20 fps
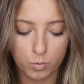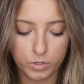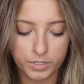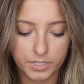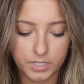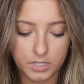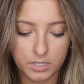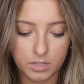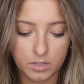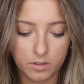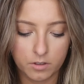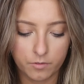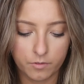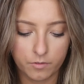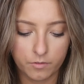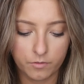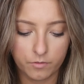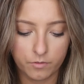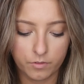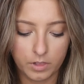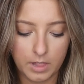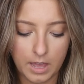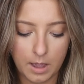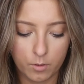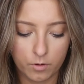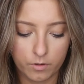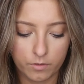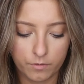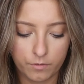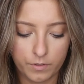ones in the
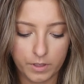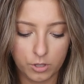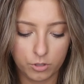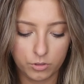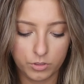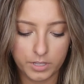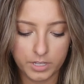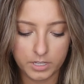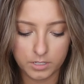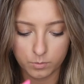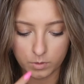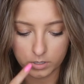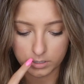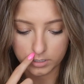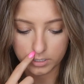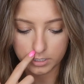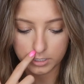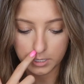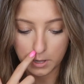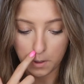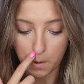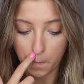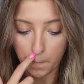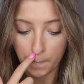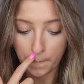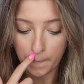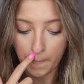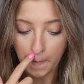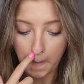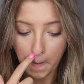flower field, these ones. So
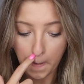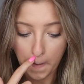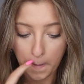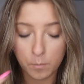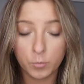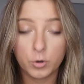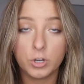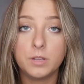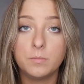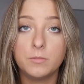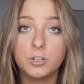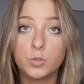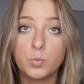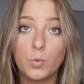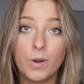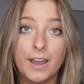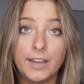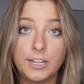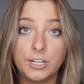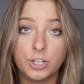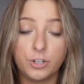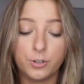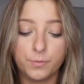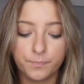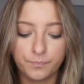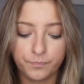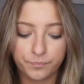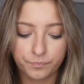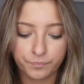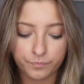pretty much what I do